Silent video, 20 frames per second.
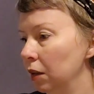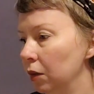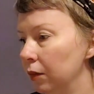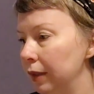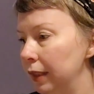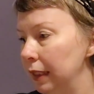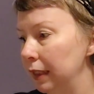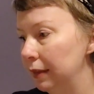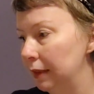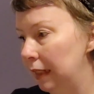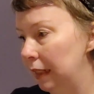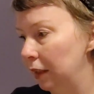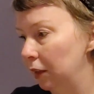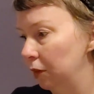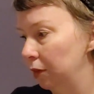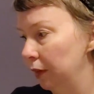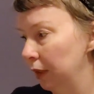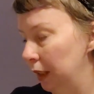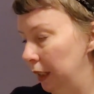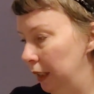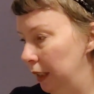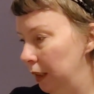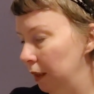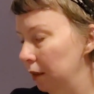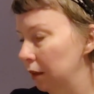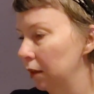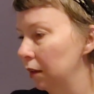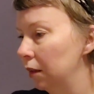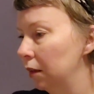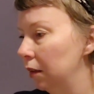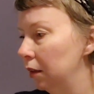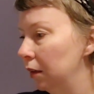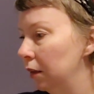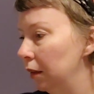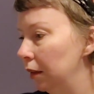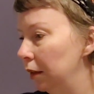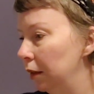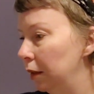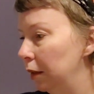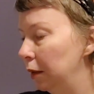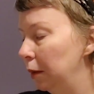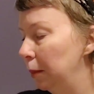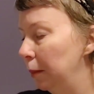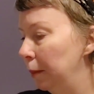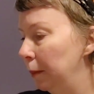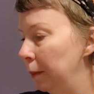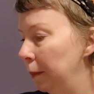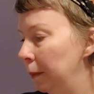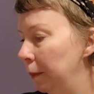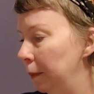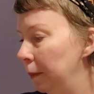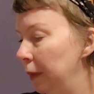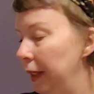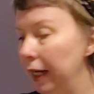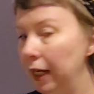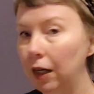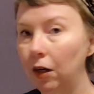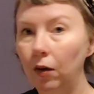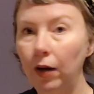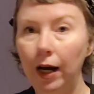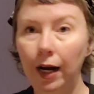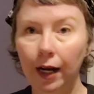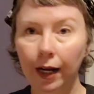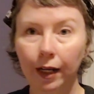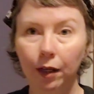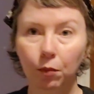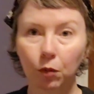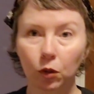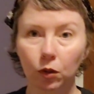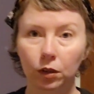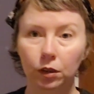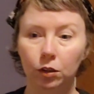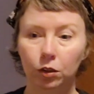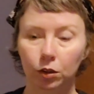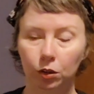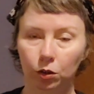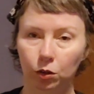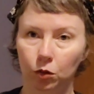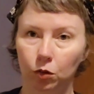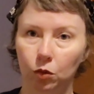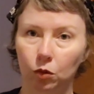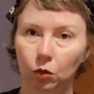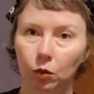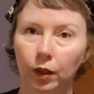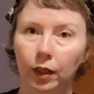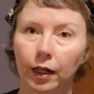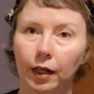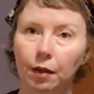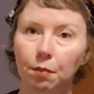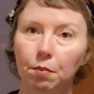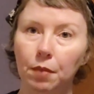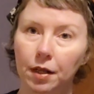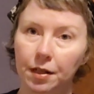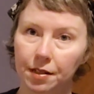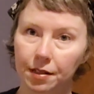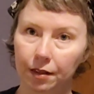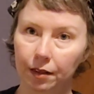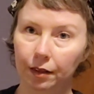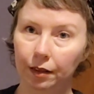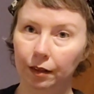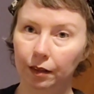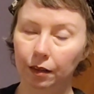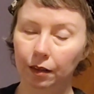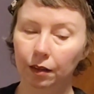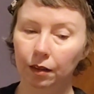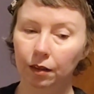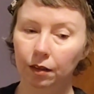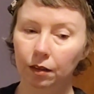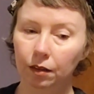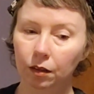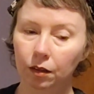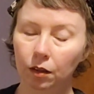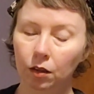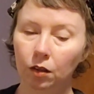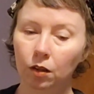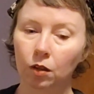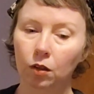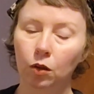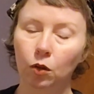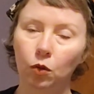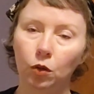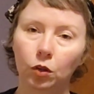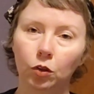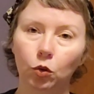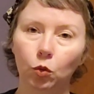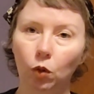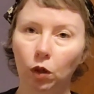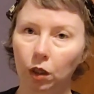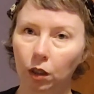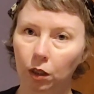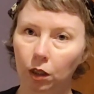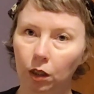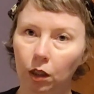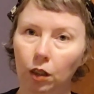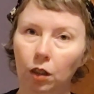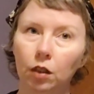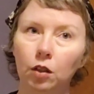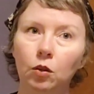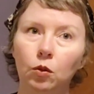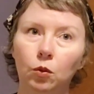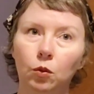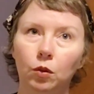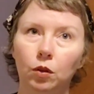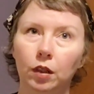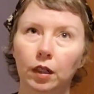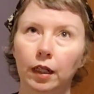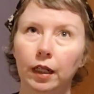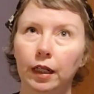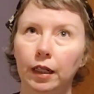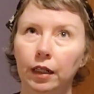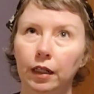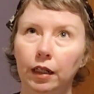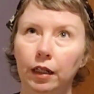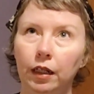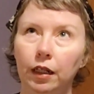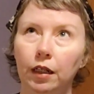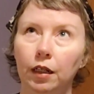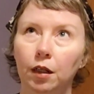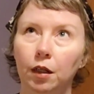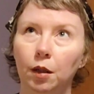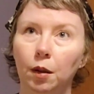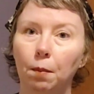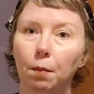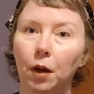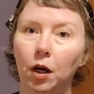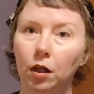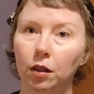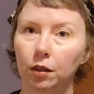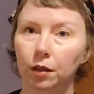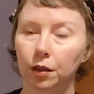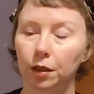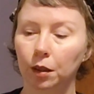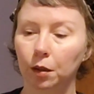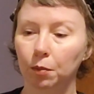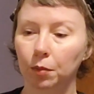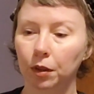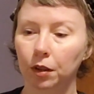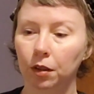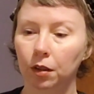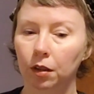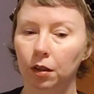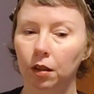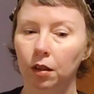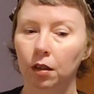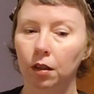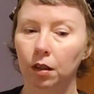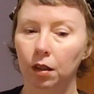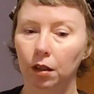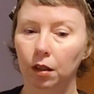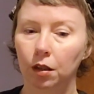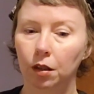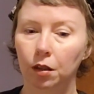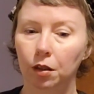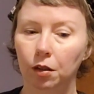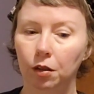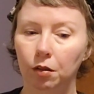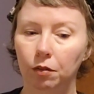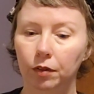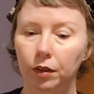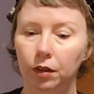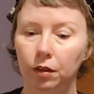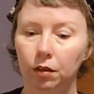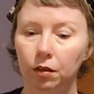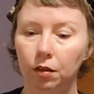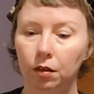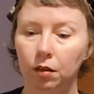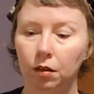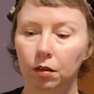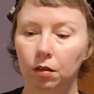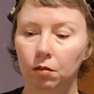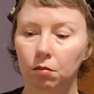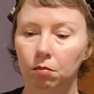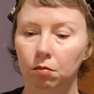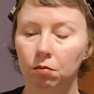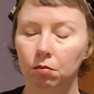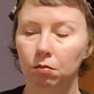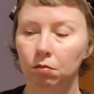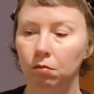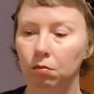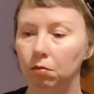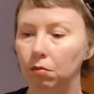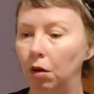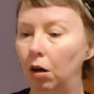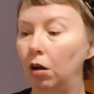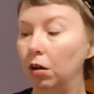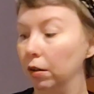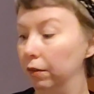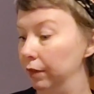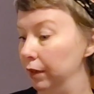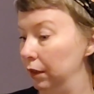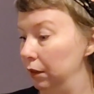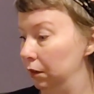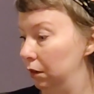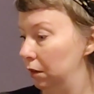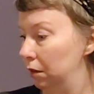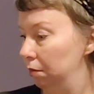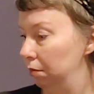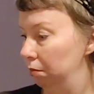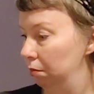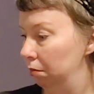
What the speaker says: Really excited for that. Now I am going to do a muslin or a toile or a mock-up of all of these.